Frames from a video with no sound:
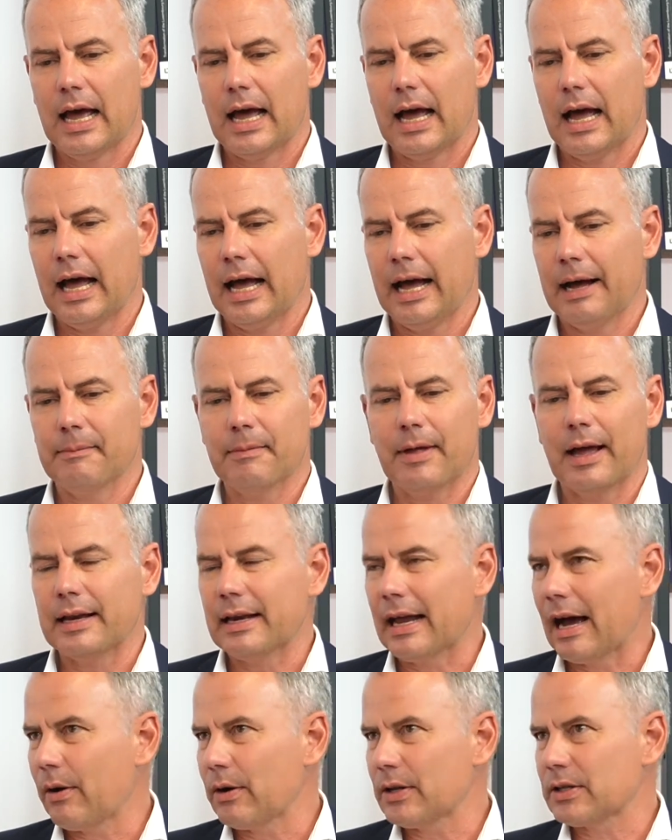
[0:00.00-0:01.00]
Um, and
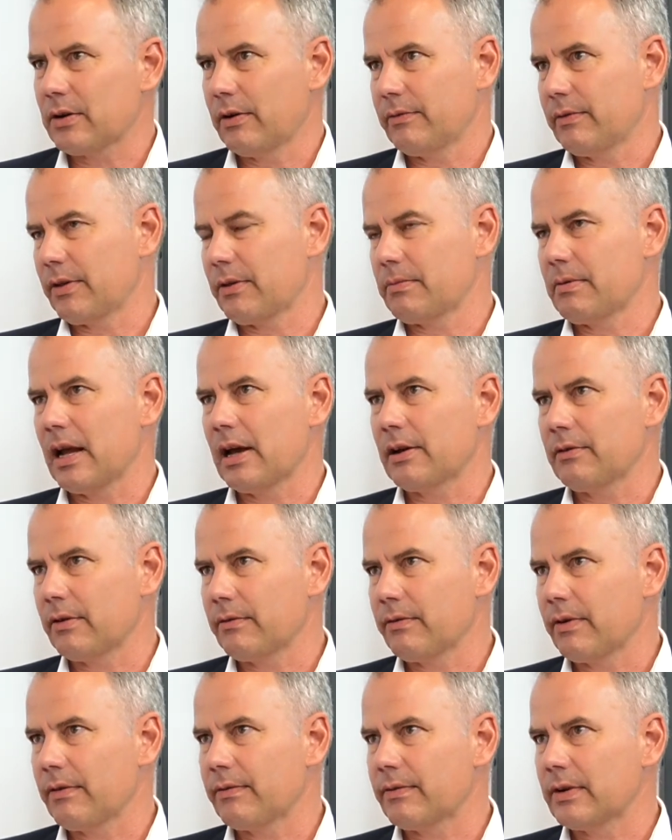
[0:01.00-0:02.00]
now it's over
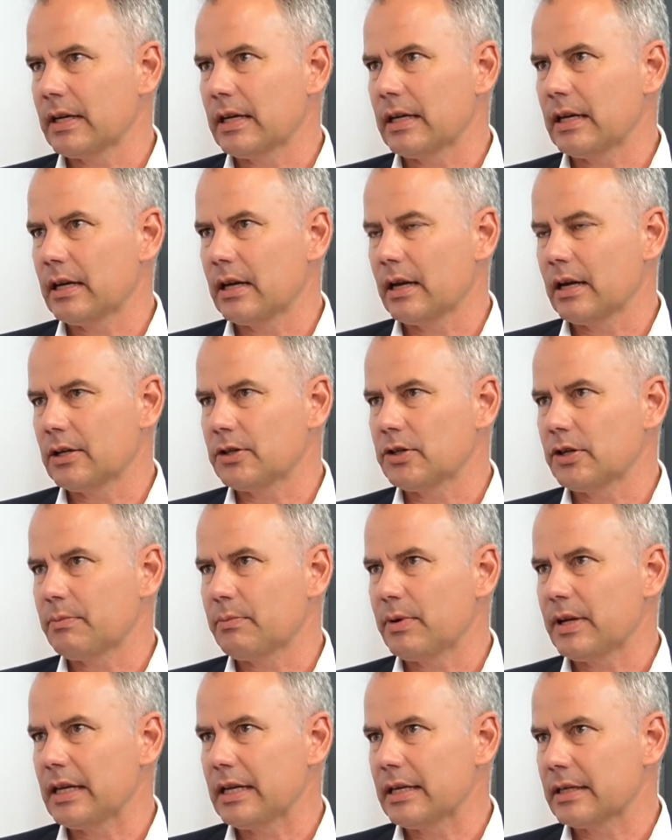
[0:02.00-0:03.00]
350 uh,
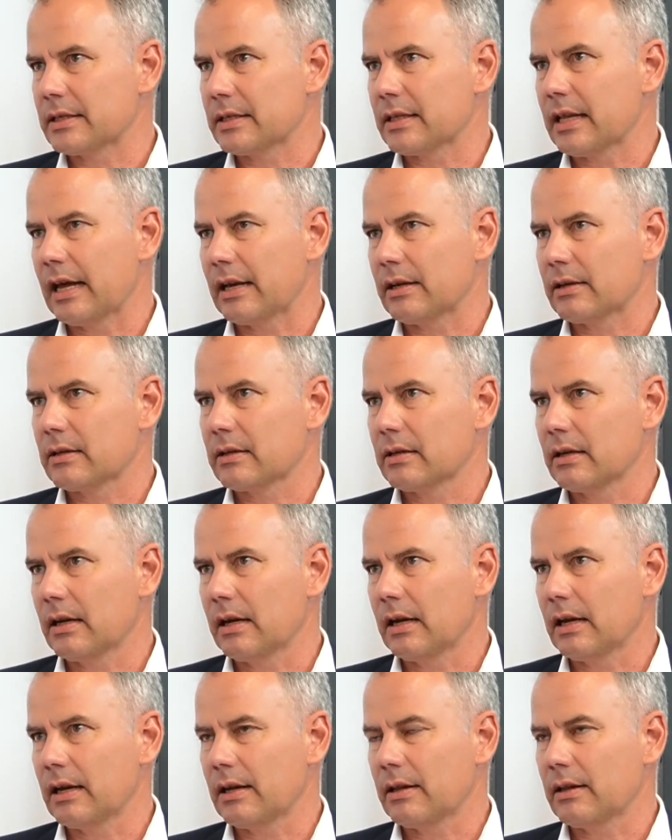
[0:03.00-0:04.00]
GPs that,
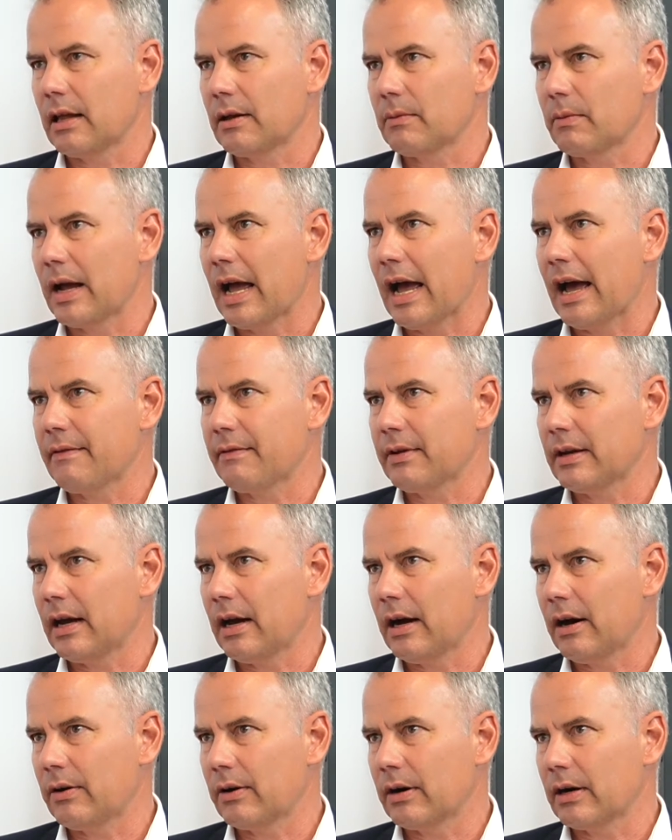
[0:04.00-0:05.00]
uh, that we have in
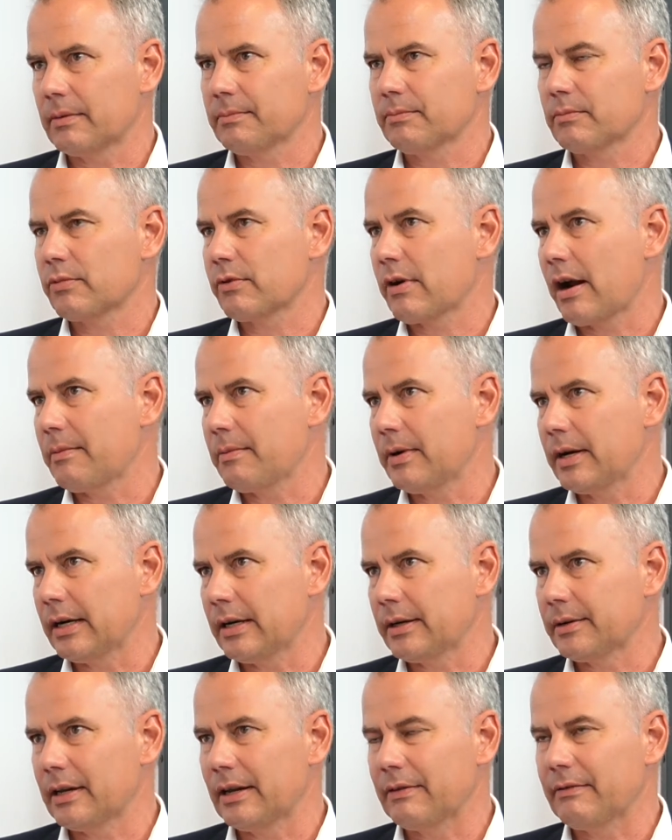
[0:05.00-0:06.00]
our primary
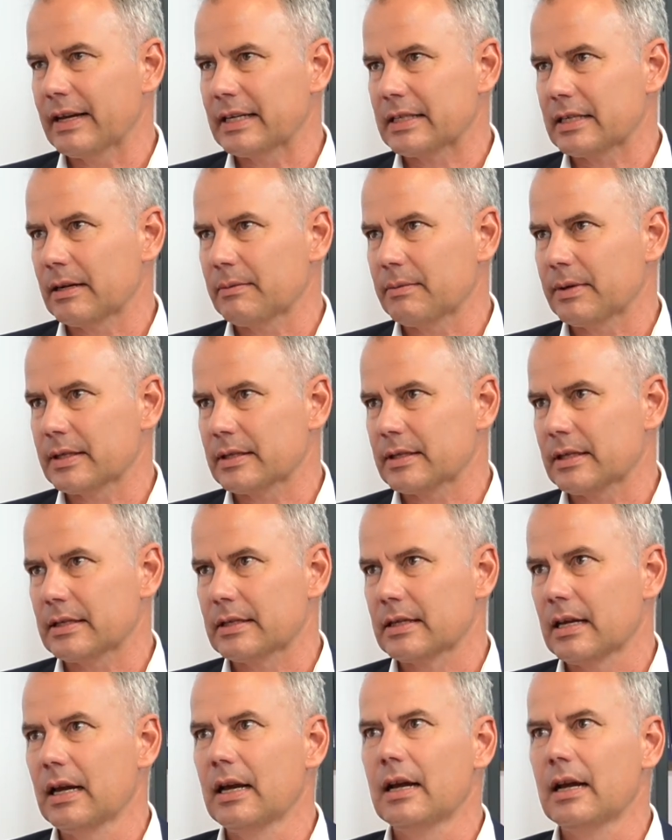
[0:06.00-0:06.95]
investing business.